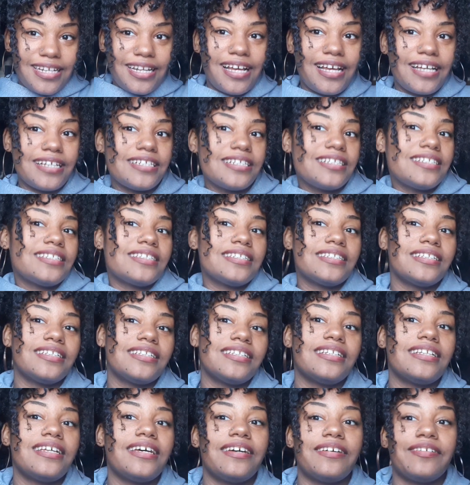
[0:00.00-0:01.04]
I just
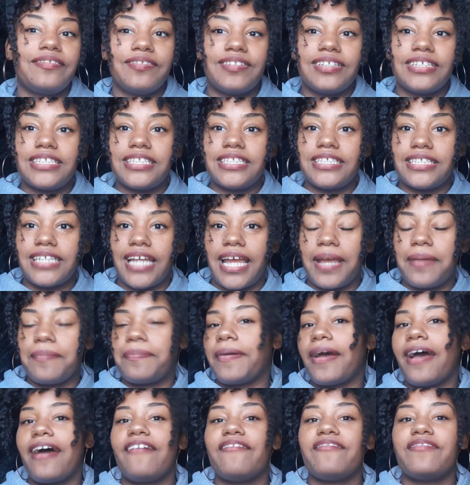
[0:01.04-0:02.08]
love the
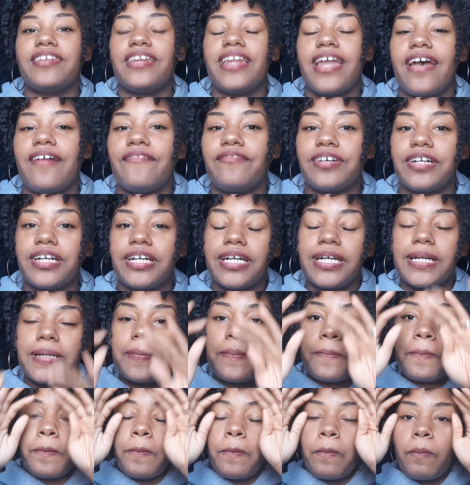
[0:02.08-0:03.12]
shape. I've never
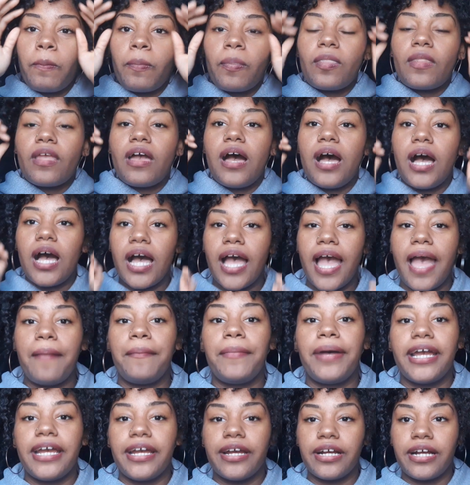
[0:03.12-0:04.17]
had
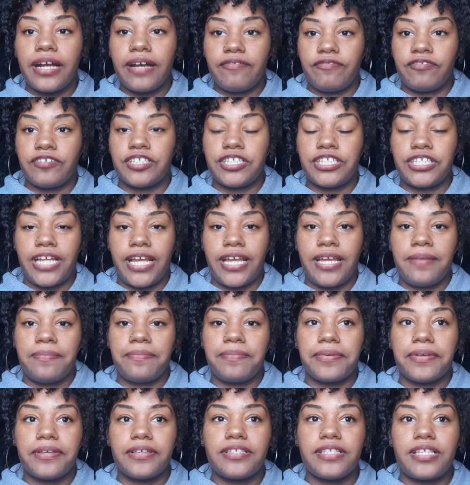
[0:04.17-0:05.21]
my hair cut for shape,
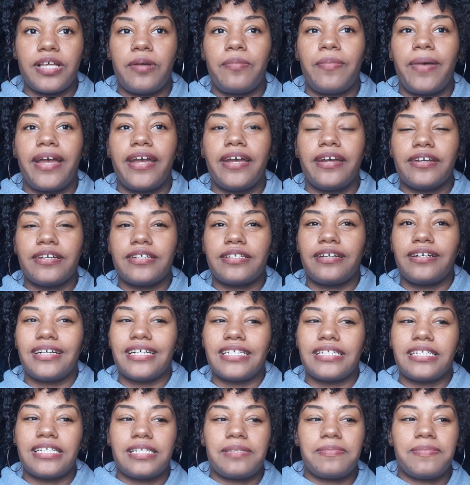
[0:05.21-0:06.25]
so my hair has
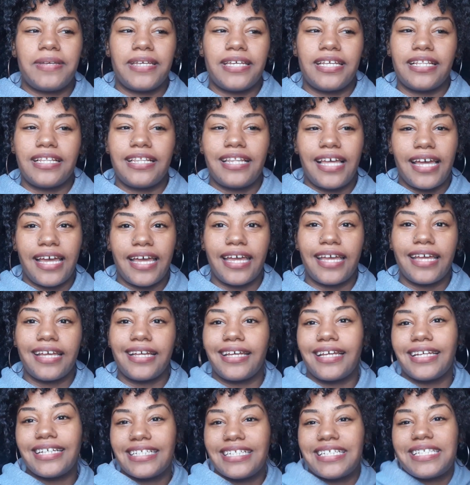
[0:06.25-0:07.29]
always just been
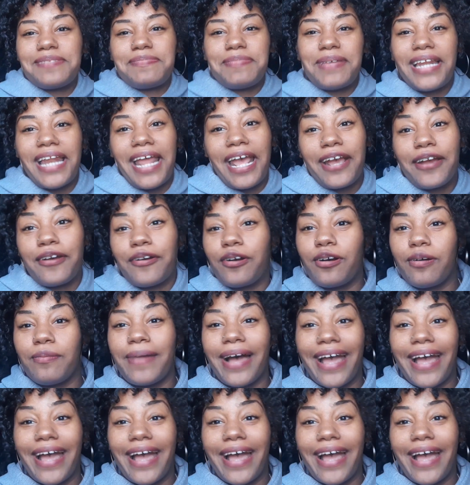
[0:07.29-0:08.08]
it's just been hair on